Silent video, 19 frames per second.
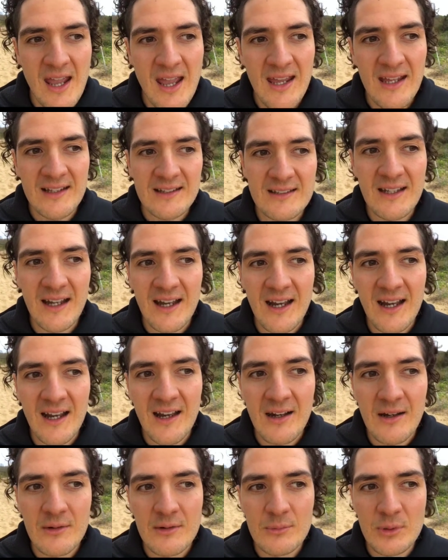And
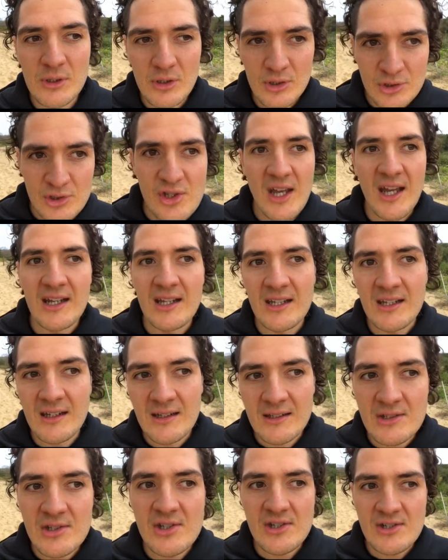we got chatting
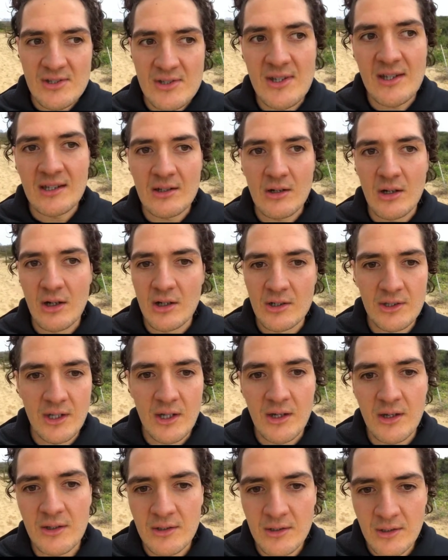and she said, oh,
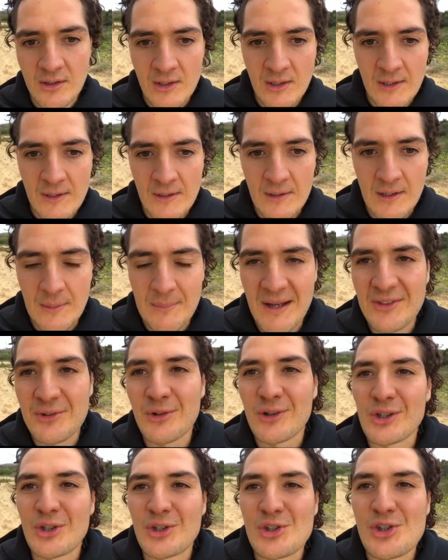I'm
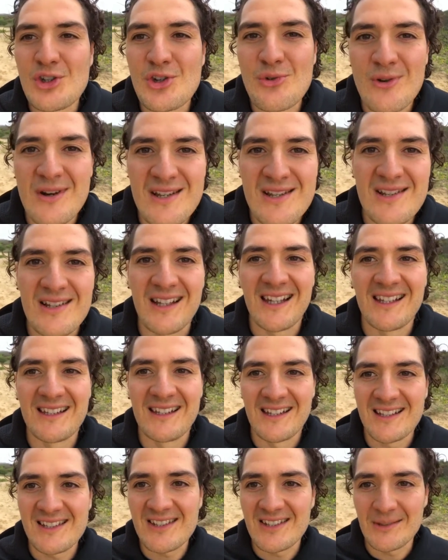under a lot of stress
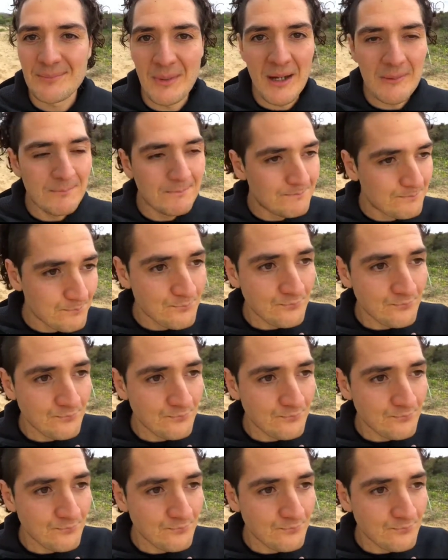lately. I said, Mum,